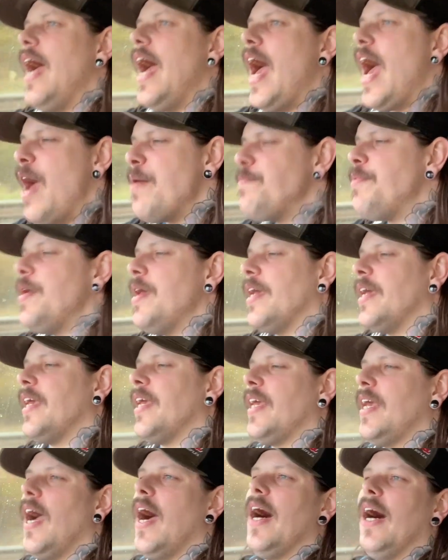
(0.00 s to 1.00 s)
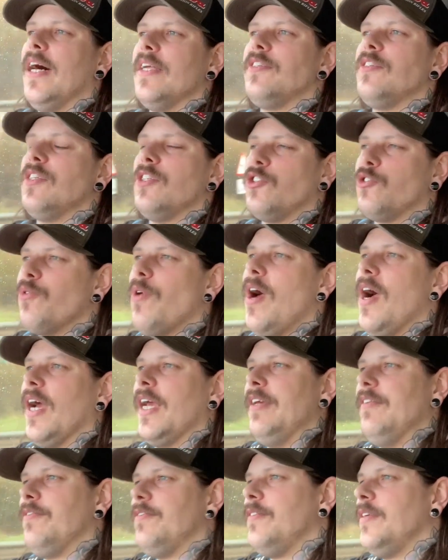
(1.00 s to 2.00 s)
epic car to
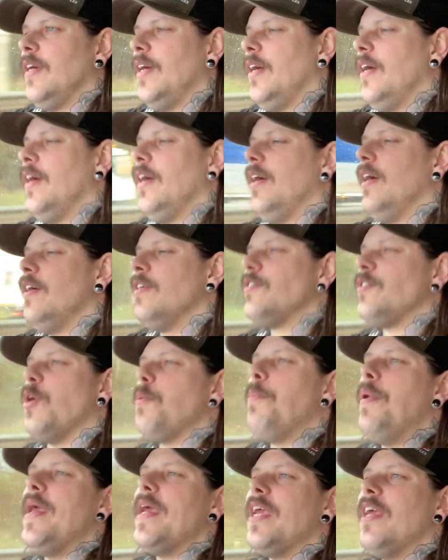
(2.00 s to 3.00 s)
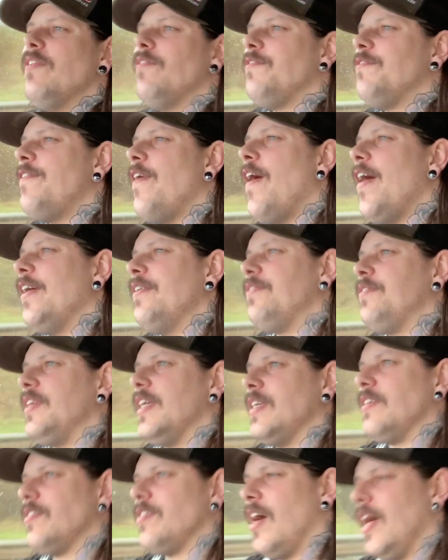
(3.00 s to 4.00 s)
drive. So picking 5
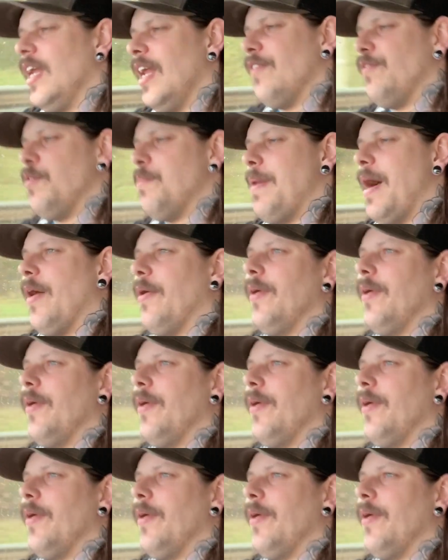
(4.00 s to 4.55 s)
things that I love about